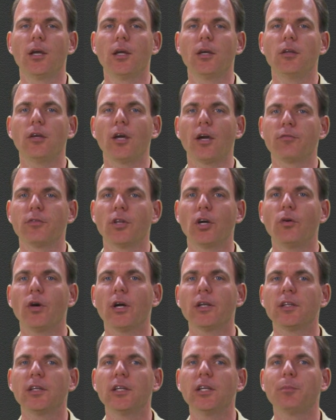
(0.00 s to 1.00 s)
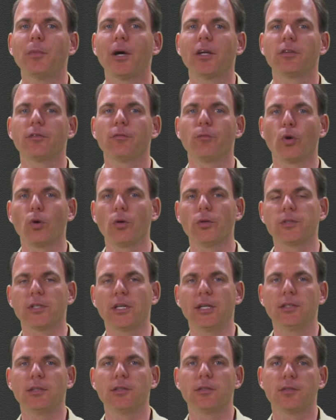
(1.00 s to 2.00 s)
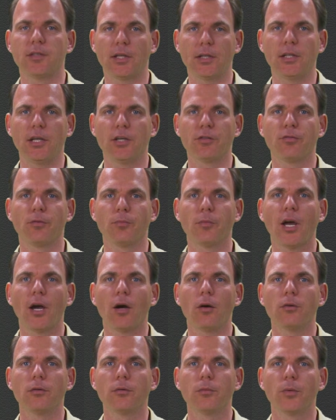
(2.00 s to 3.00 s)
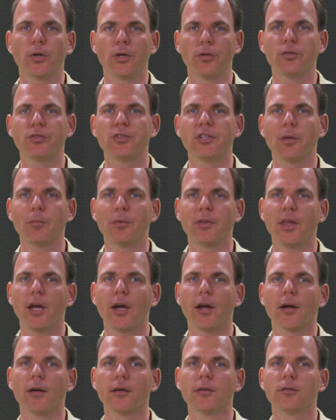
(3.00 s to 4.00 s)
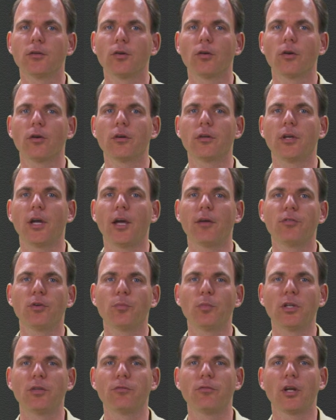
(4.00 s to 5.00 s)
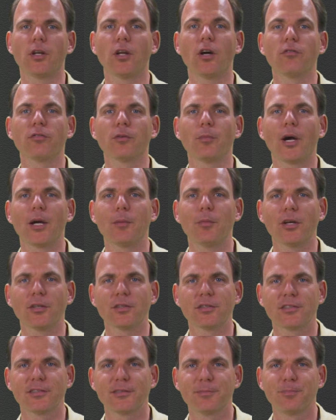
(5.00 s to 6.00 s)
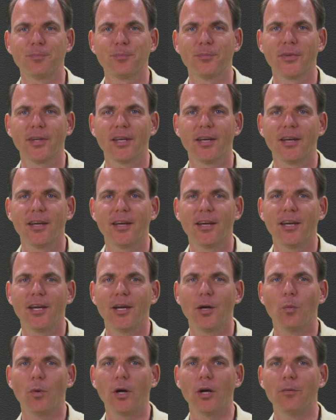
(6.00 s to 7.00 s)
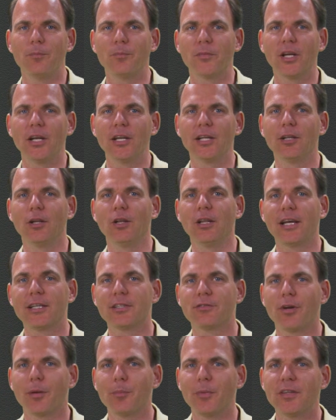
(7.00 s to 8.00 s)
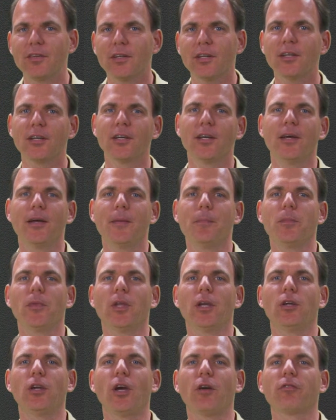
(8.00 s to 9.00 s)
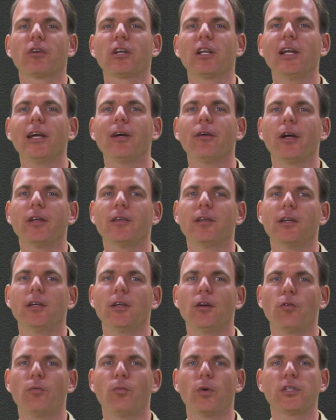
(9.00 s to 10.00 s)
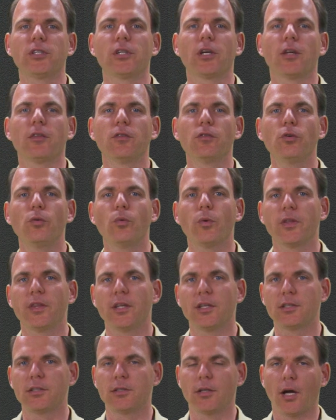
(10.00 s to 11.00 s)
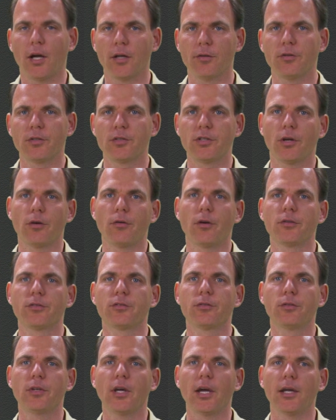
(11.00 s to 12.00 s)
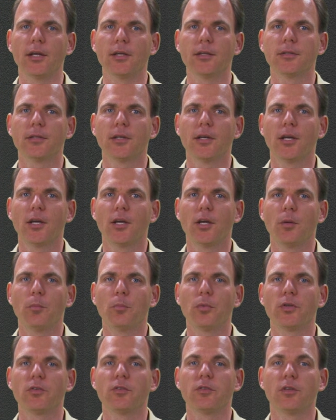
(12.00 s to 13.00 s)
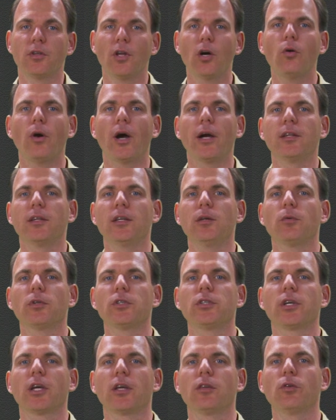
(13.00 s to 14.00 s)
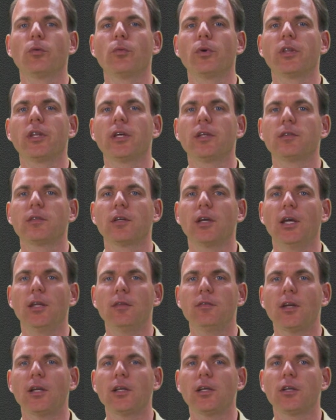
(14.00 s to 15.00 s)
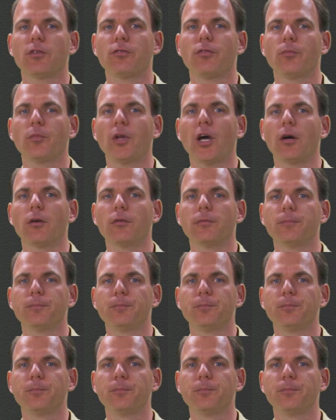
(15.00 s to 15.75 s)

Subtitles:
You have no idea about the world in 10 years from now. Will you still be there? Or have you been run over by a bus? Well, a little less dramatic. You have a clear idea of what you can do with this 100 euros today, but no idea what you can do with it in 10 years from now.